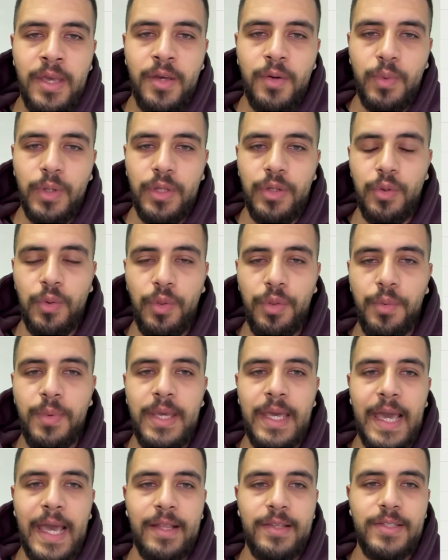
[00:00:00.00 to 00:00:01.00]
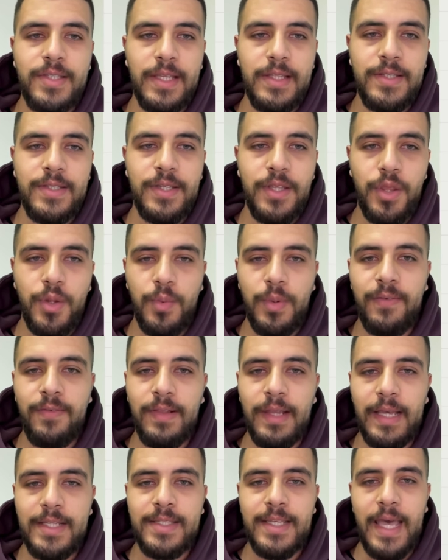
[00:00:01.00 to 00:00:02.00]
We do 3 ad sets, 3
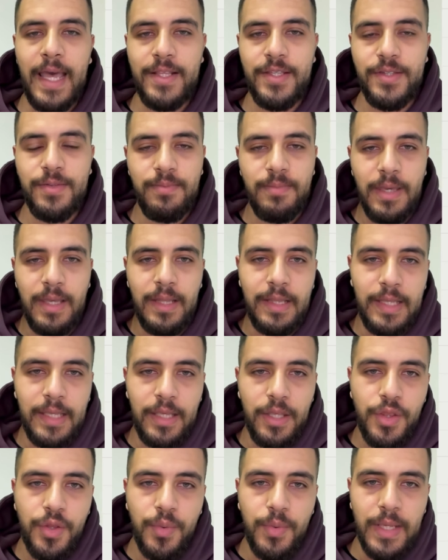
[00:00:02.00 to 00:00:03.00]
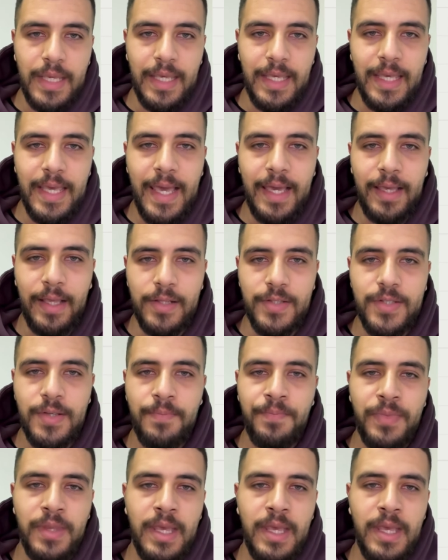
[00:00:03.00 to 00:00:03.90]
flex ads, mainly 3 angles.